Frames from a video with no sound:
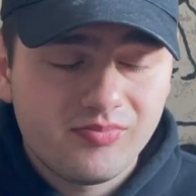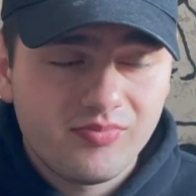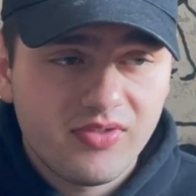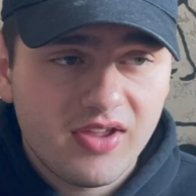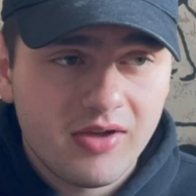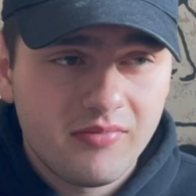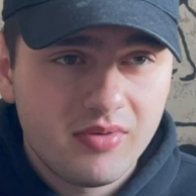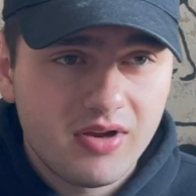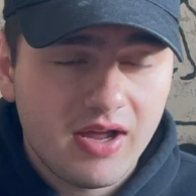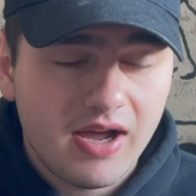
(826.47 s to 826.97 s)

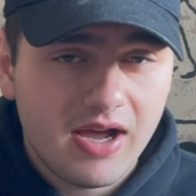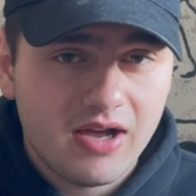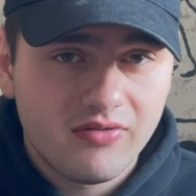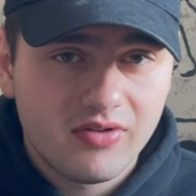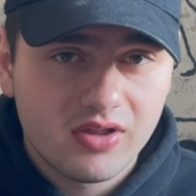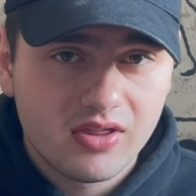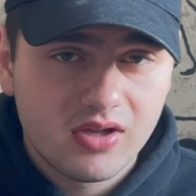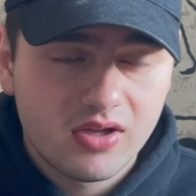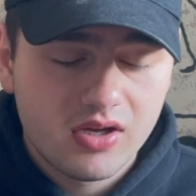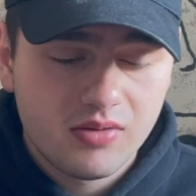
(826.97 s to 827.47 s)
I've been
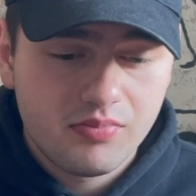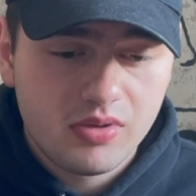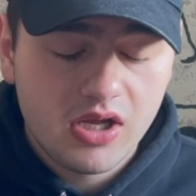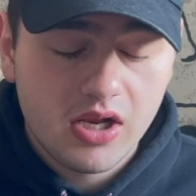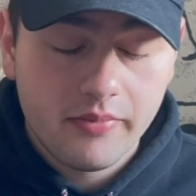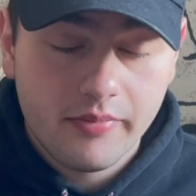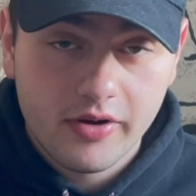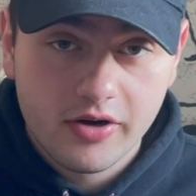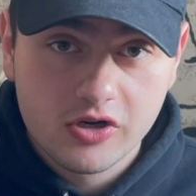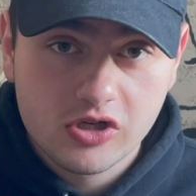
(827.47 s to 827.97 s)
having the
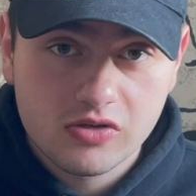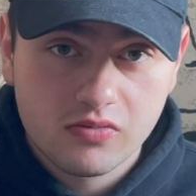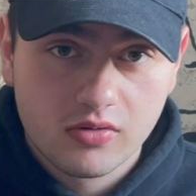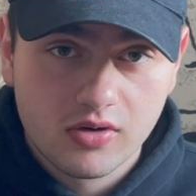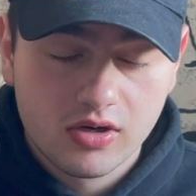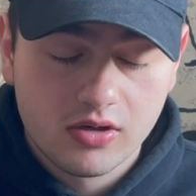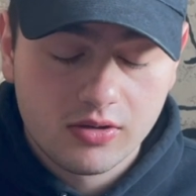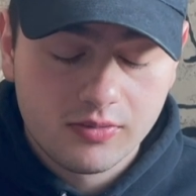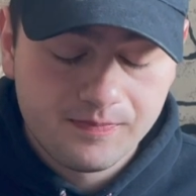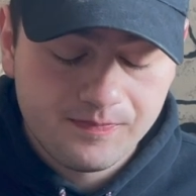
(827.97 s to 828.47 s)
peanut butter
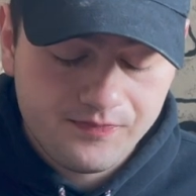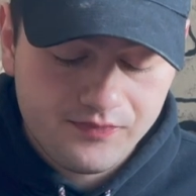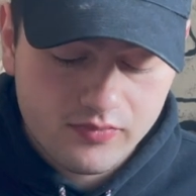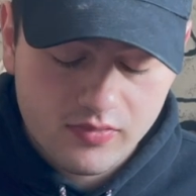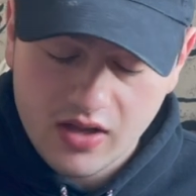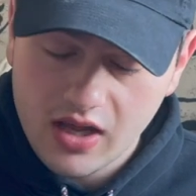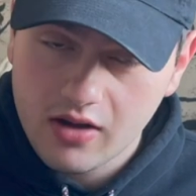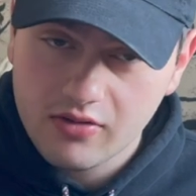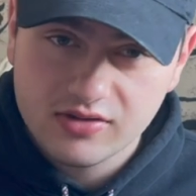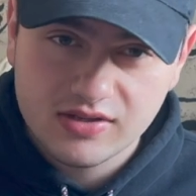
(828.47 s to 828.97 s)
swirl.
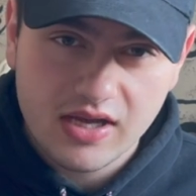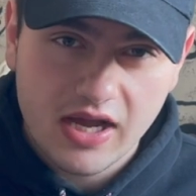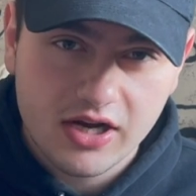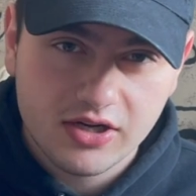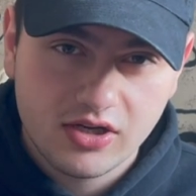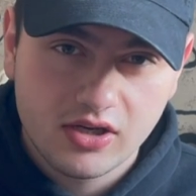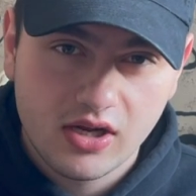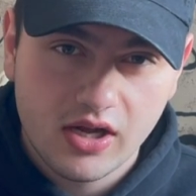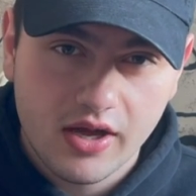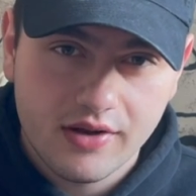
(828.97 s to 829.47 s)
That one's
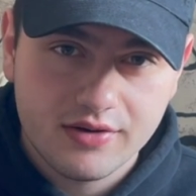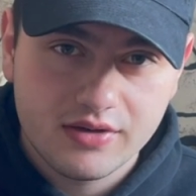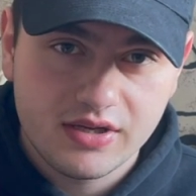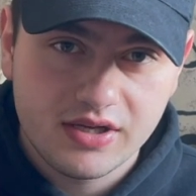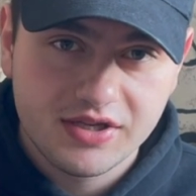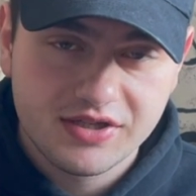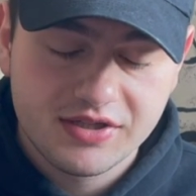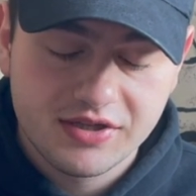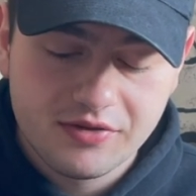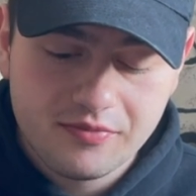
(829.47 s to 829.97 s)
actually kind of
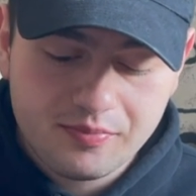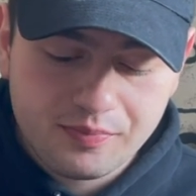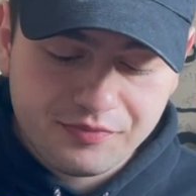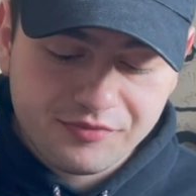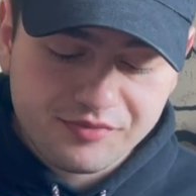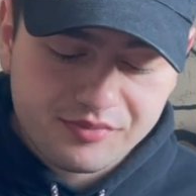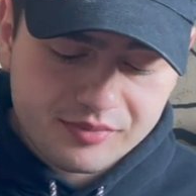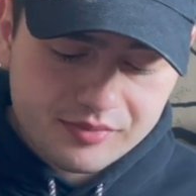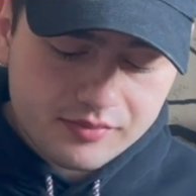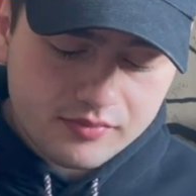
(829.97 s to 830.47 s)
decent.
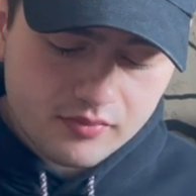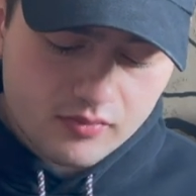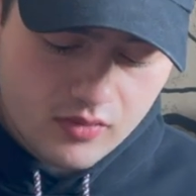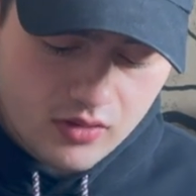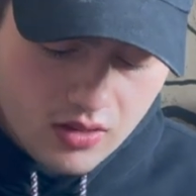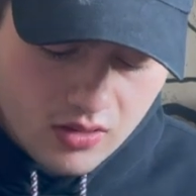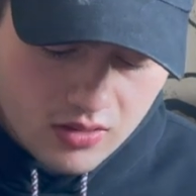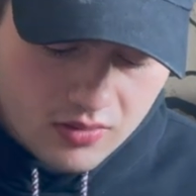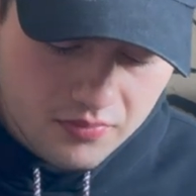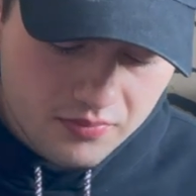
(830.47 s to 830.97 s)

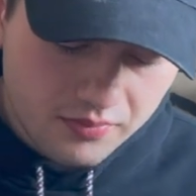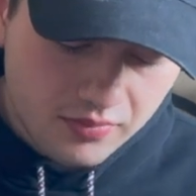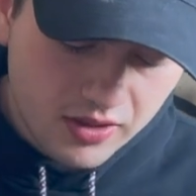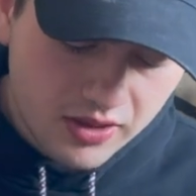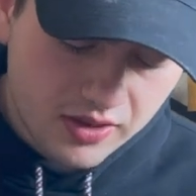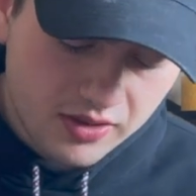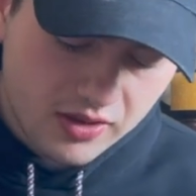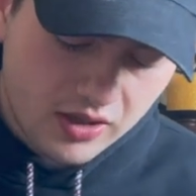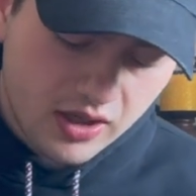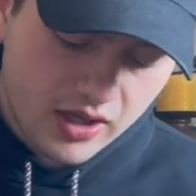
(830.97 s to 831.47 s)

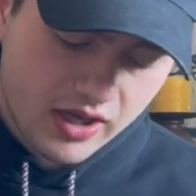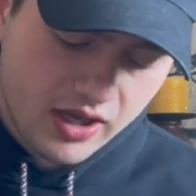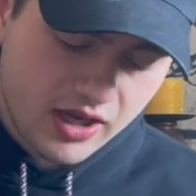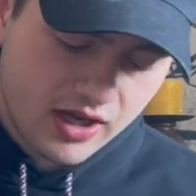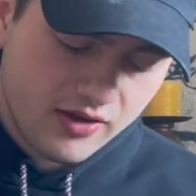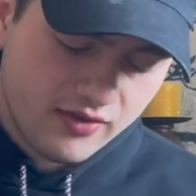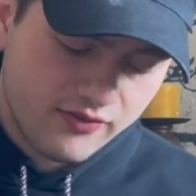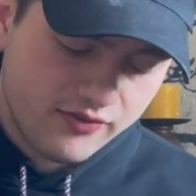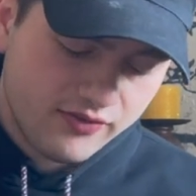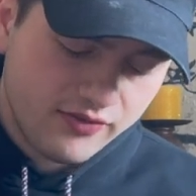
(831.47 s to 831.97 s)
But I
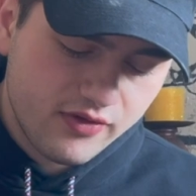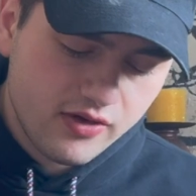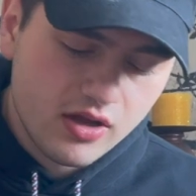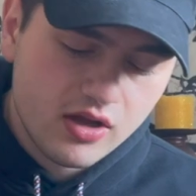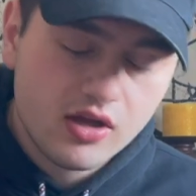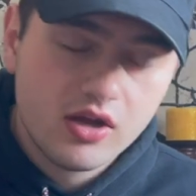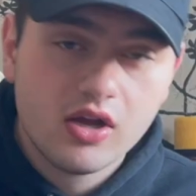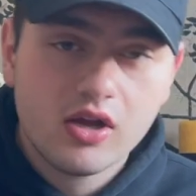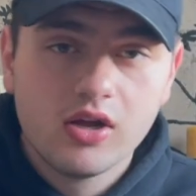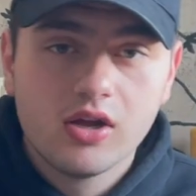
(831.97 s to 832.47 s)
have
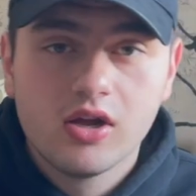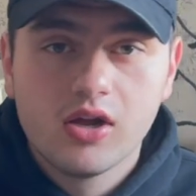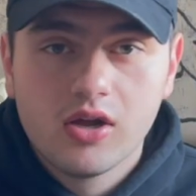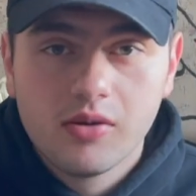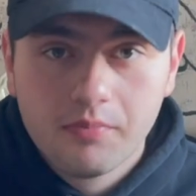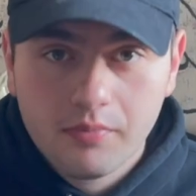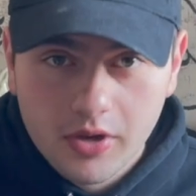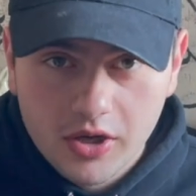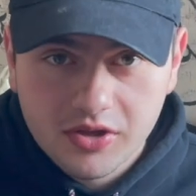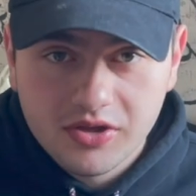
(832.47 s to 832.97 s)

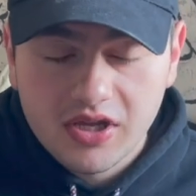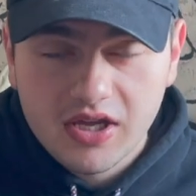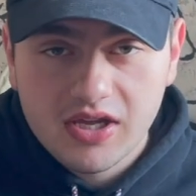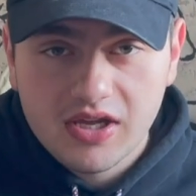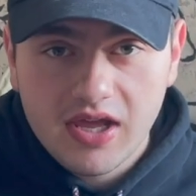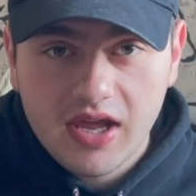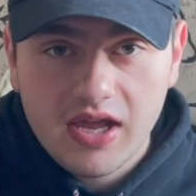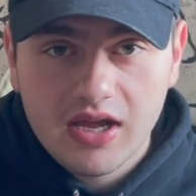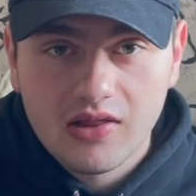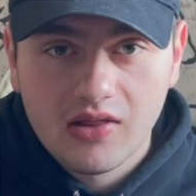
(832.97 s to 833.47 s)
birthday
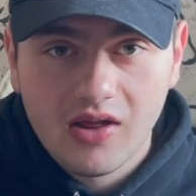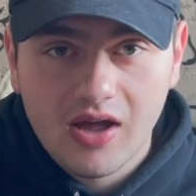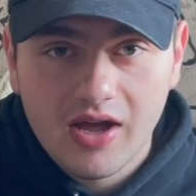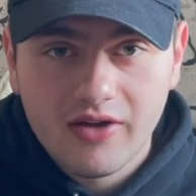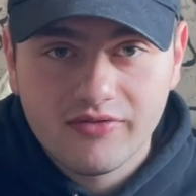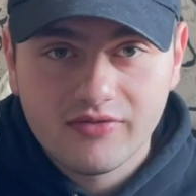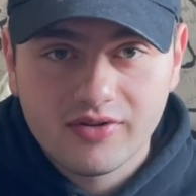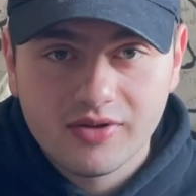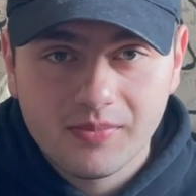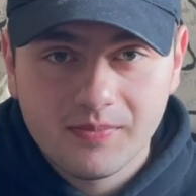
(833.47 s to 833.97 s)
cake
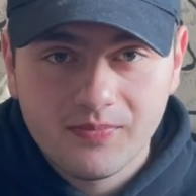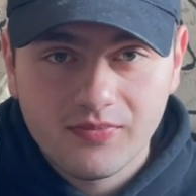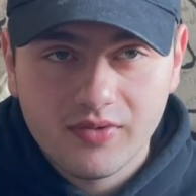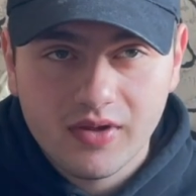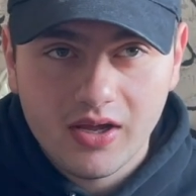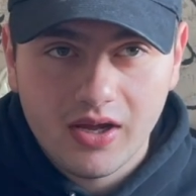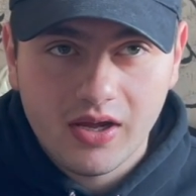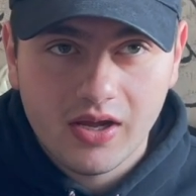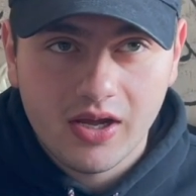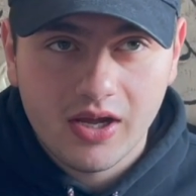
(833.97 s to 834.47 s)
left,
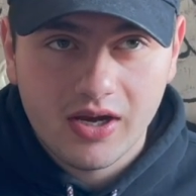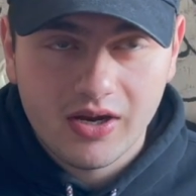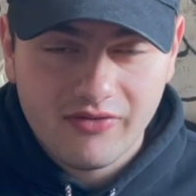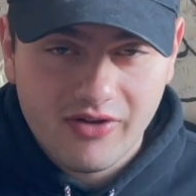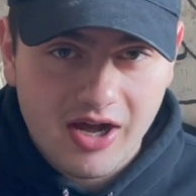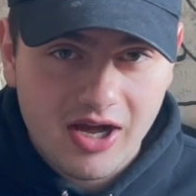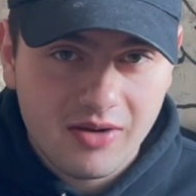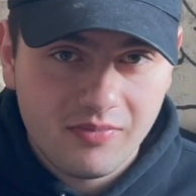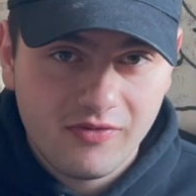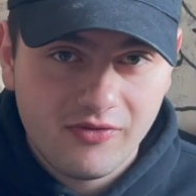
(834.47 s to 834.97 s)
and I've
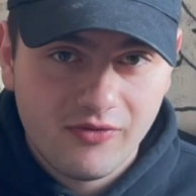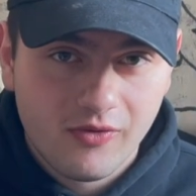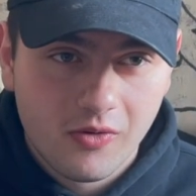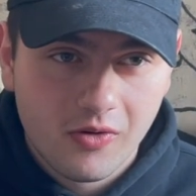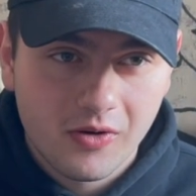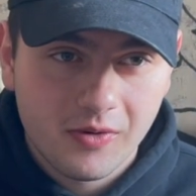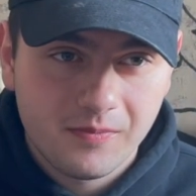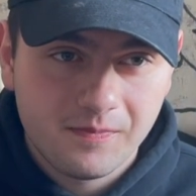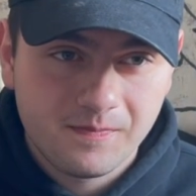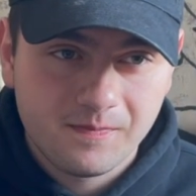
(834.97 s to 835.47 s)
had it
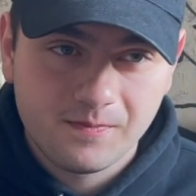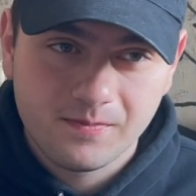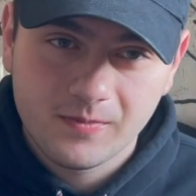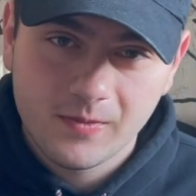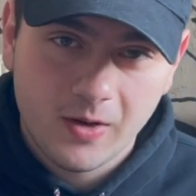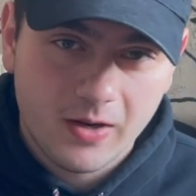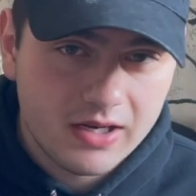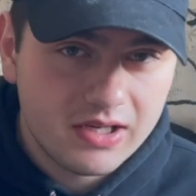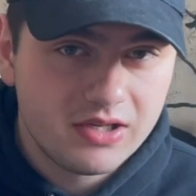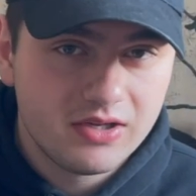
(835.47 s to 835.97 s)
before.
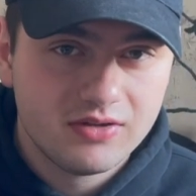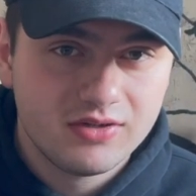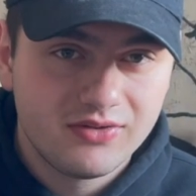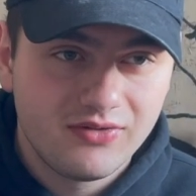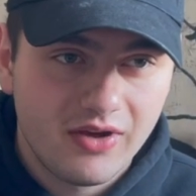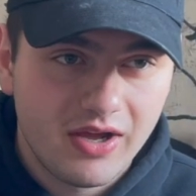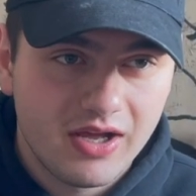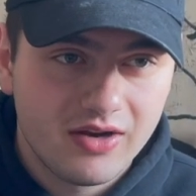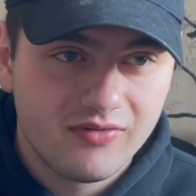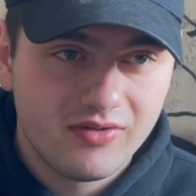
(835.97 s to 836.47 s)
Not a huge
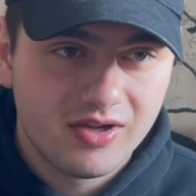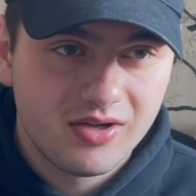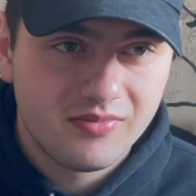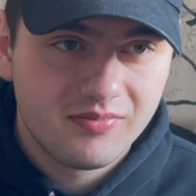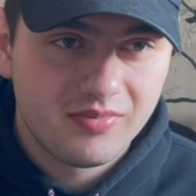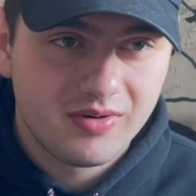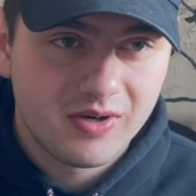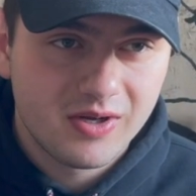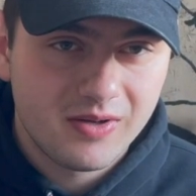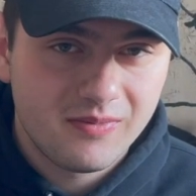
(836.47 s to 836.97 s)
fan of it,
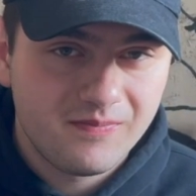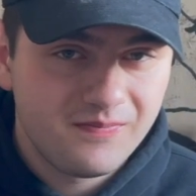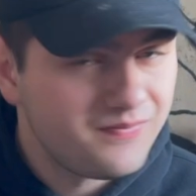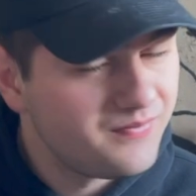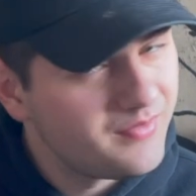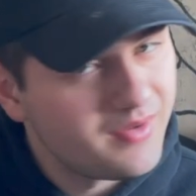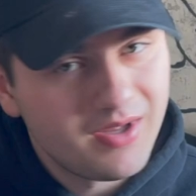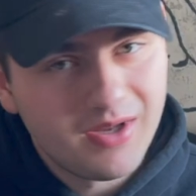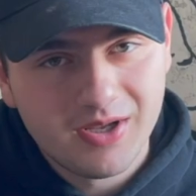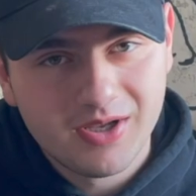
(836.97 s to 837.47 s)
but
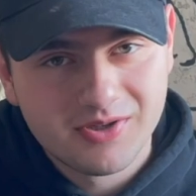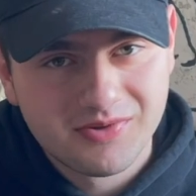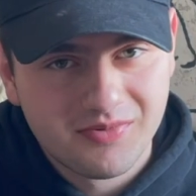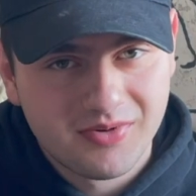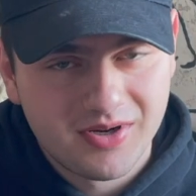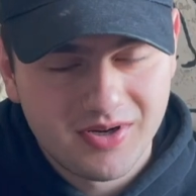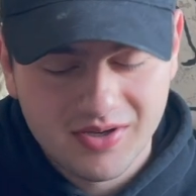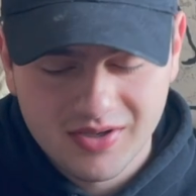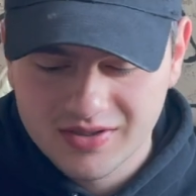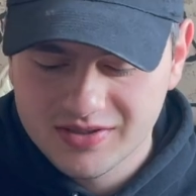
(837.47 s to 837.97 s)
it is what
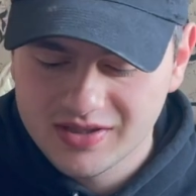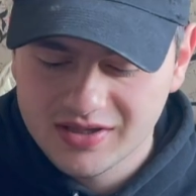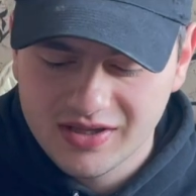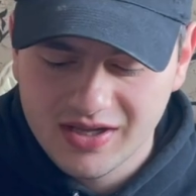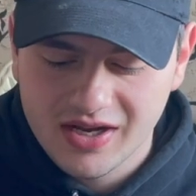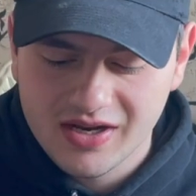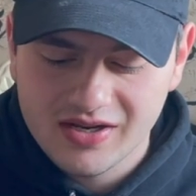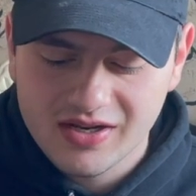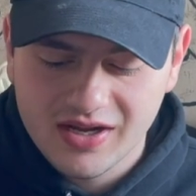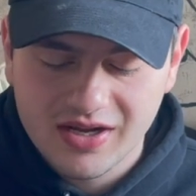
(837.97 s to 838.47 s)
it is. At the
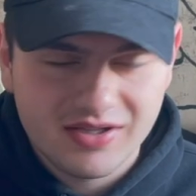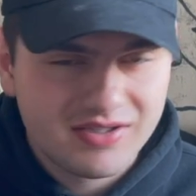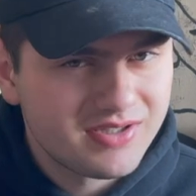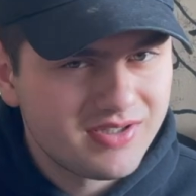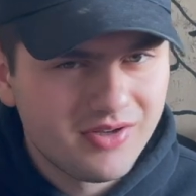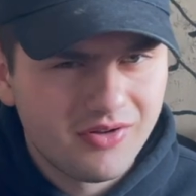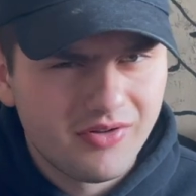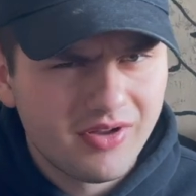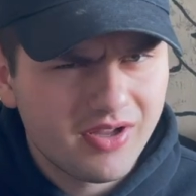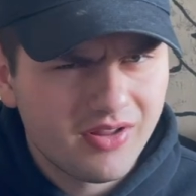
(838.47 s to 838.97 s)
end of the day, it's
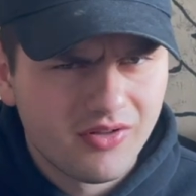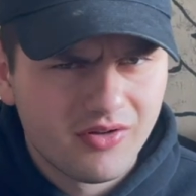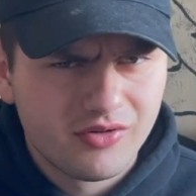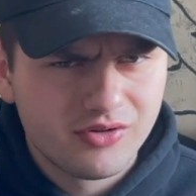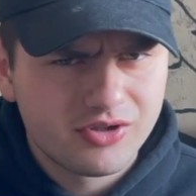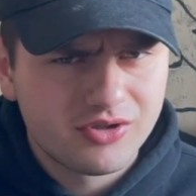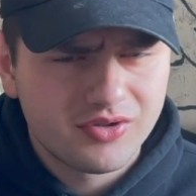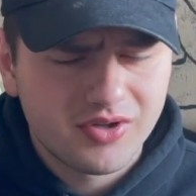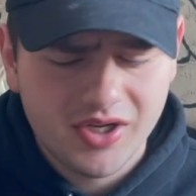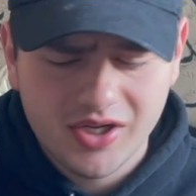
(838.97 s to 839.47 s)
still like a little
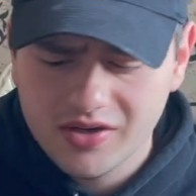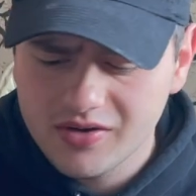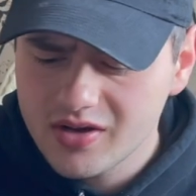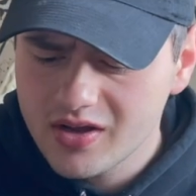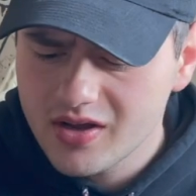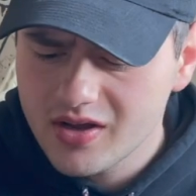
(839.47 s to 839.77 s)
treat.